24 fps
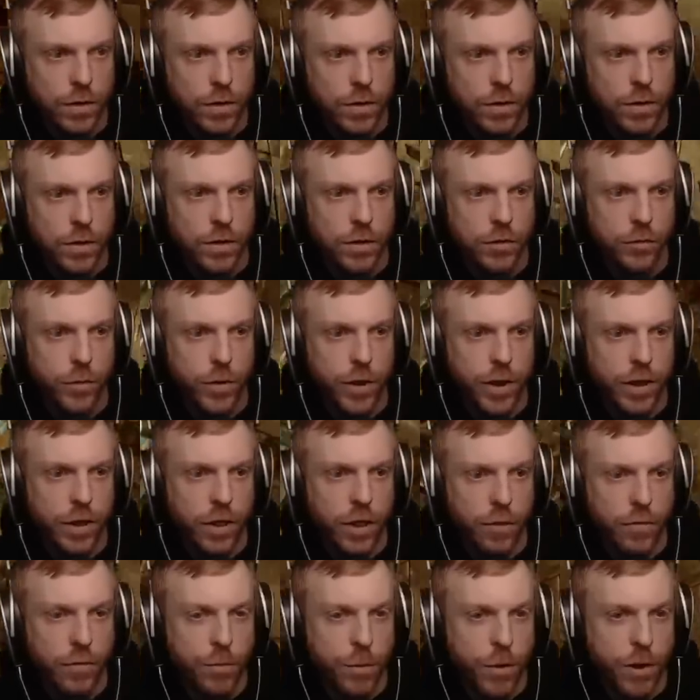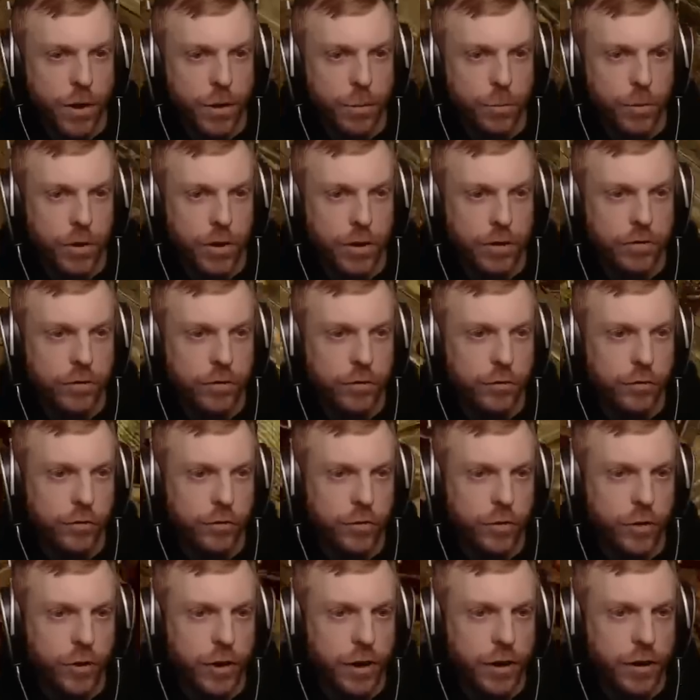This is why I love the marketplace. This shit's
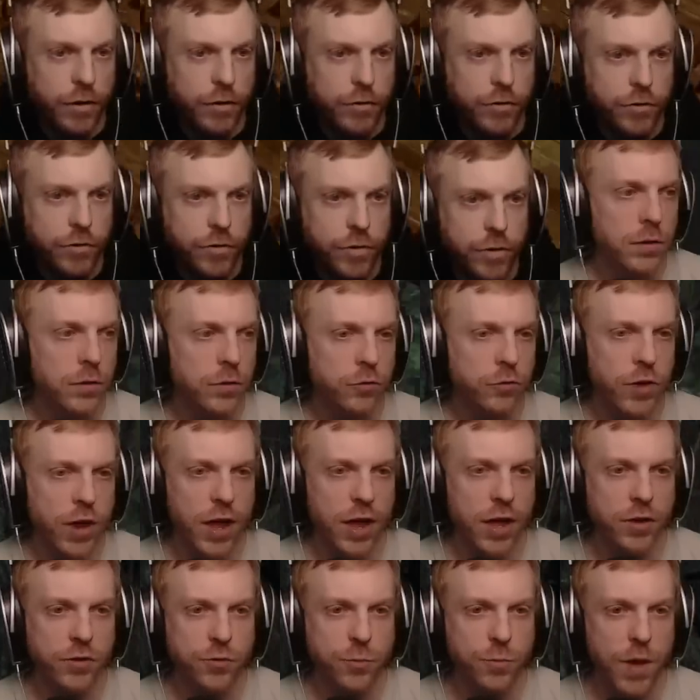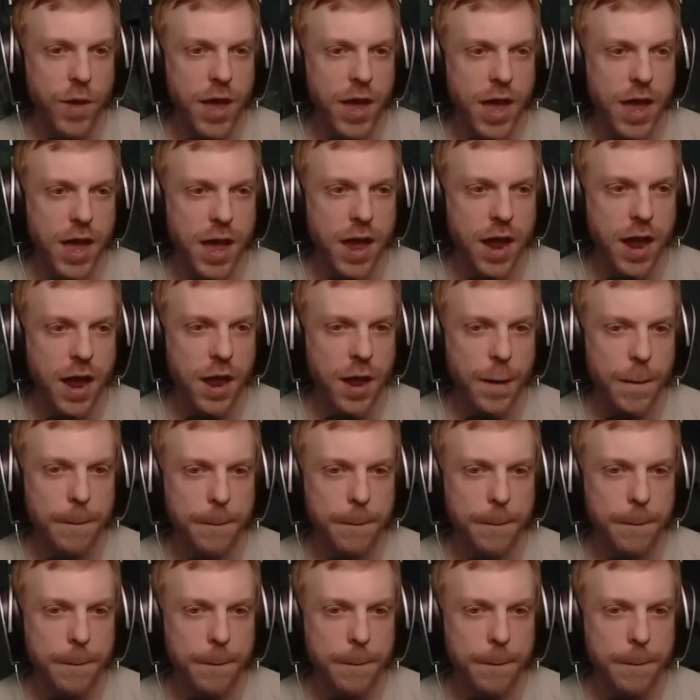hilarious. Chase me!